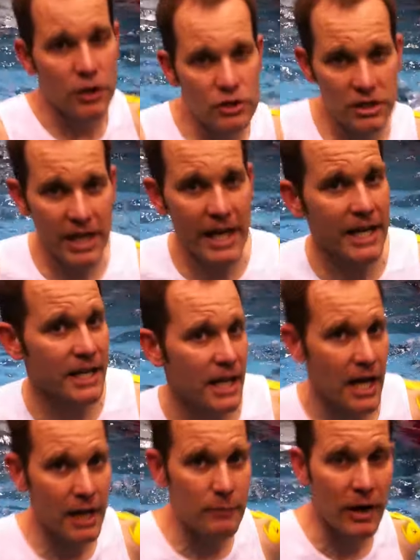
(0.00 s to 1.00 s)
usually 80 to
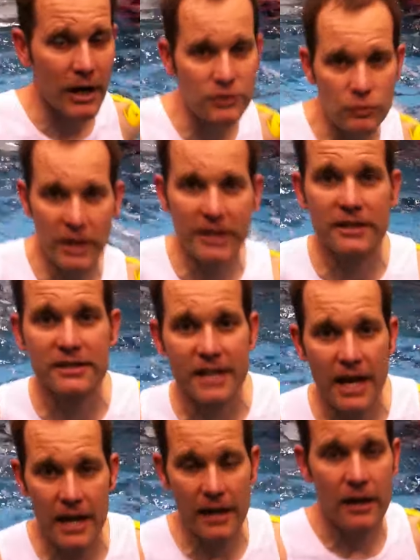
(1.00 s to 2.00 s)
90 miles a week to
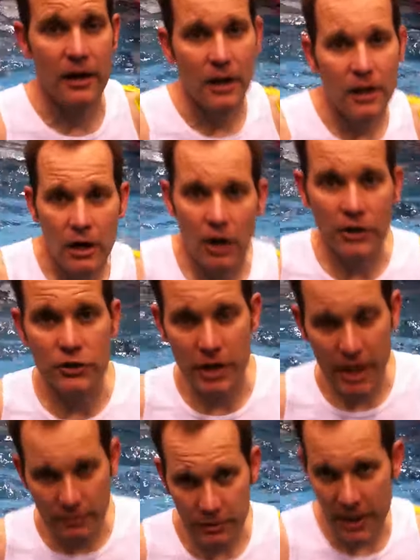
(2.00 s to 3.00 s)
stay on
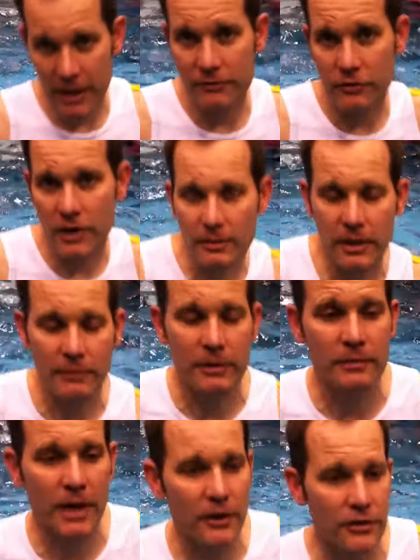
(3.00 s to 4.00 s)
training plan for an
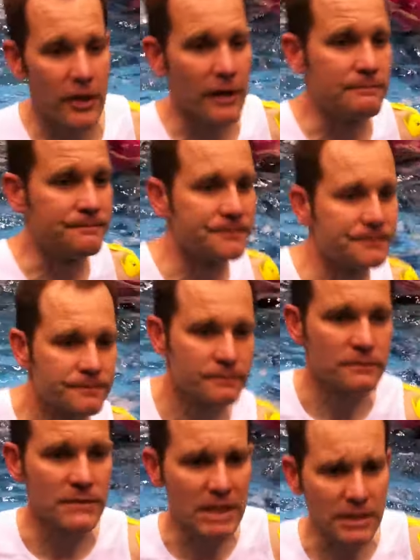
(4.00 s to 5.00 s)
upcoming marathon.
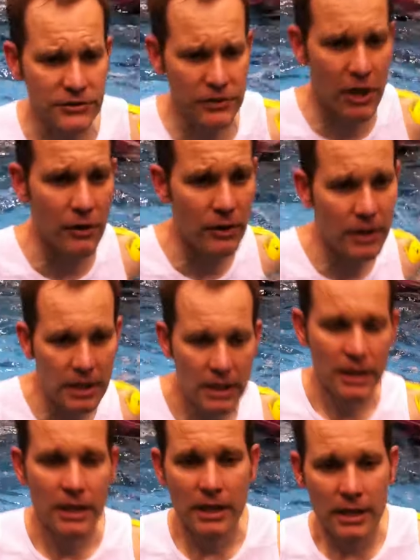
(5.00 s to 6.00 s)
So
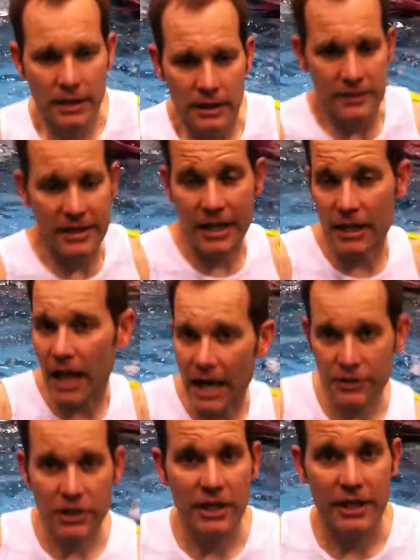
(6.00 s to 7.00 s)

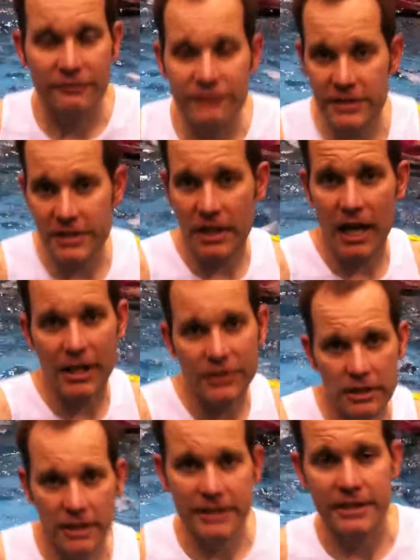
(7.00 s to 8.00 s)
psychologically and
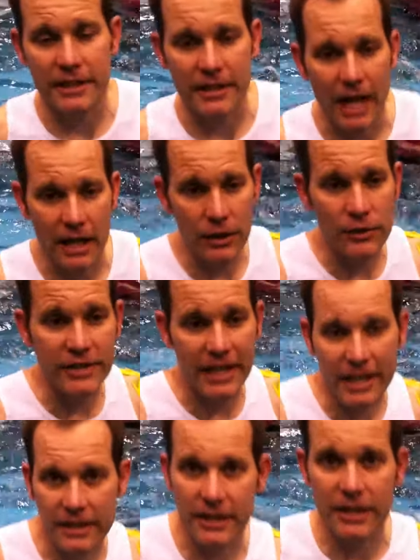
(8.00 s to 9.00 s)
physiologically to not lose
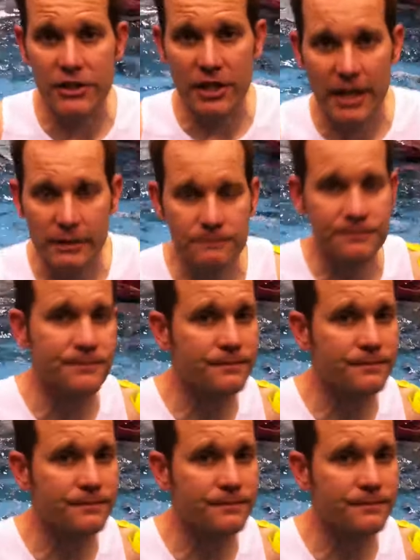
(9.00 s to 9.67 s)
any conditioning